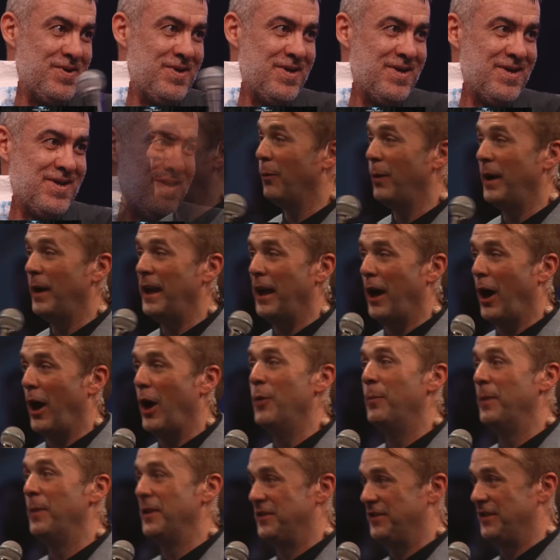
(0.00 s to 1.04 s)
Oh, we
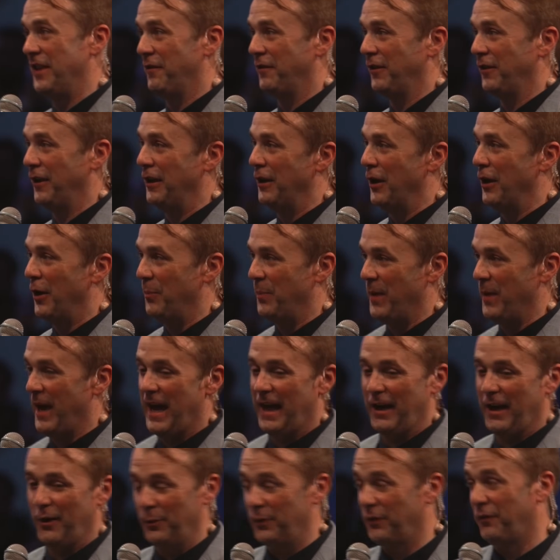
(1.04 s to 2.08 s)
hope it's definitely not
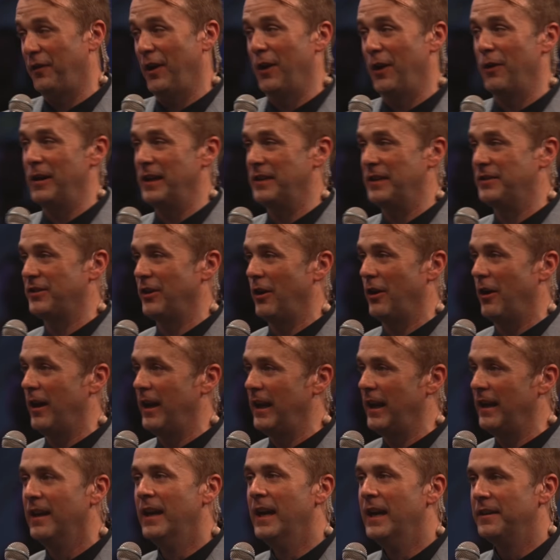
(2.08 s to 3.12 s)
bad. It was very
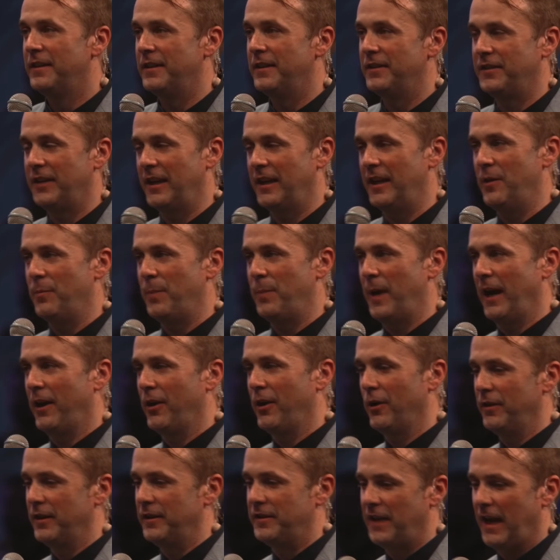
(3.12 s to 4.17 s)
exciting to see you
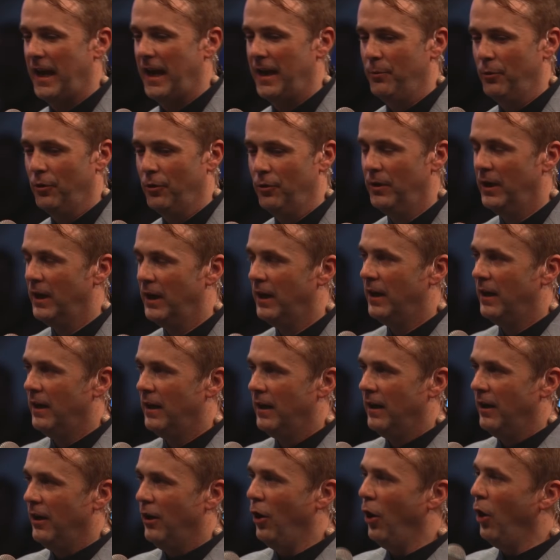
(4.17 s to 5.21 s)
back on the table.
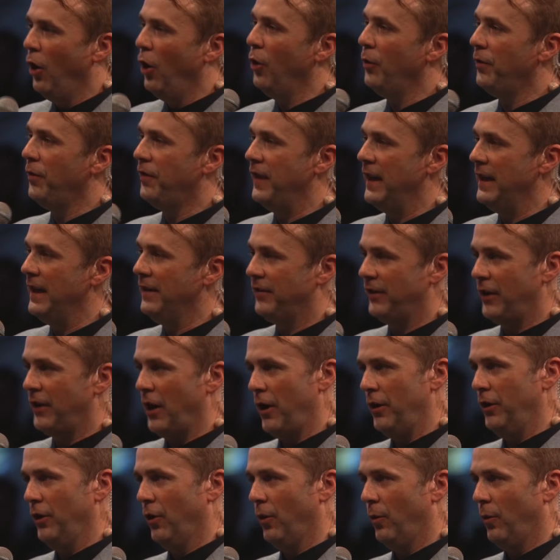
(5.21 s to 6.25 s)
All things
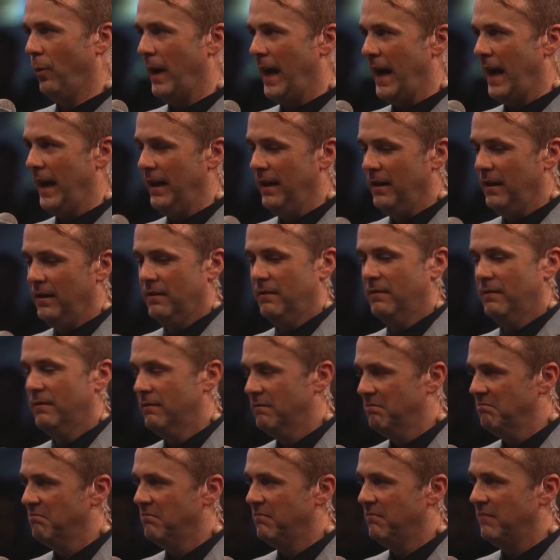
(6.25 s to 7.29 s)
go your way,
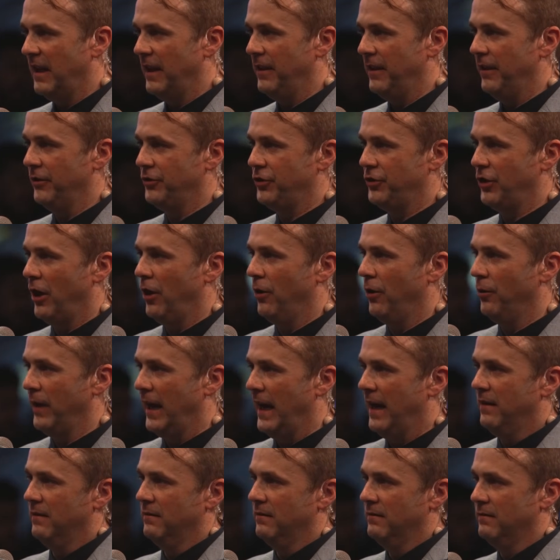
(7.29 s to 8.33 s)
and the
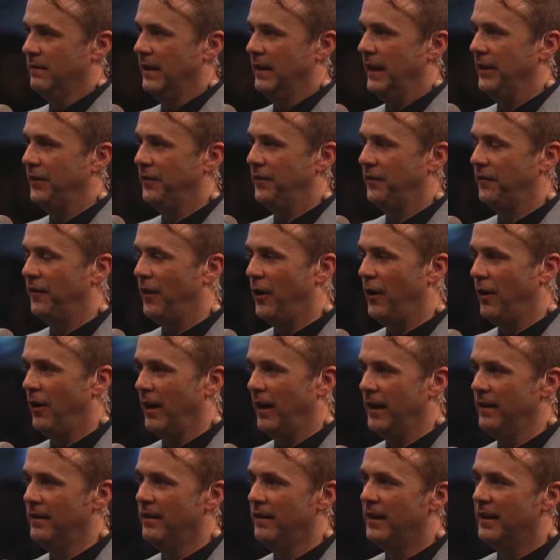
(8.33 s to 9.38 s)
shoulder is
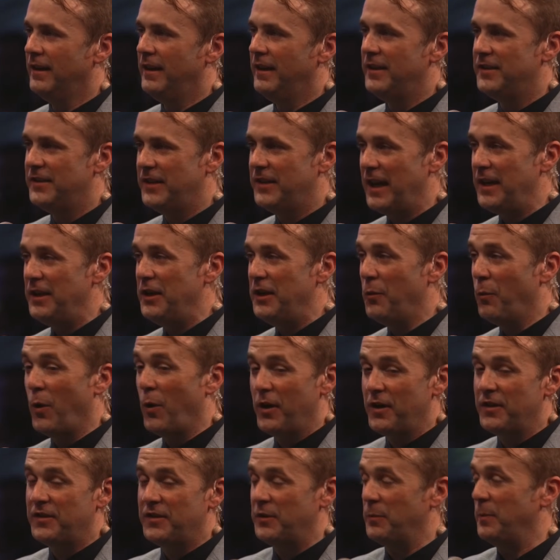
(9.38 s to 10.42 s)
fine. You said you
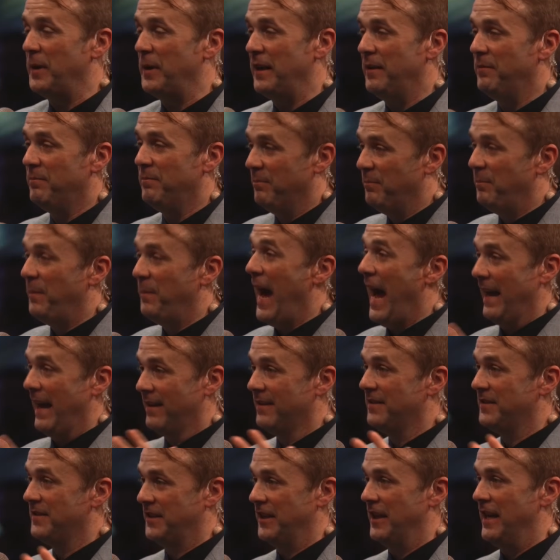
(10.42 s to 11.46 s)
wanted to be
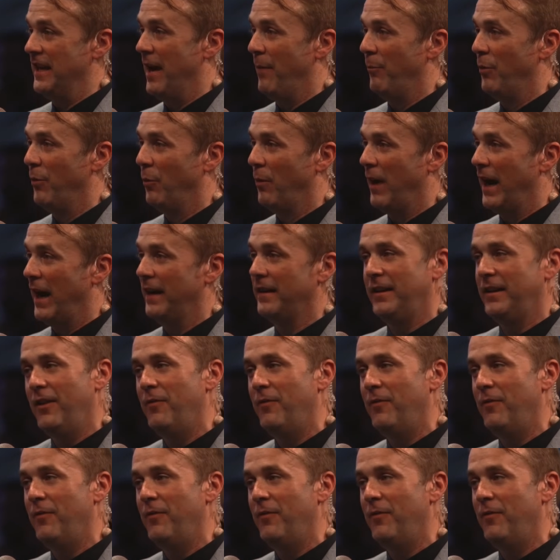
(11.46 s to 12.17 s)
back to number one.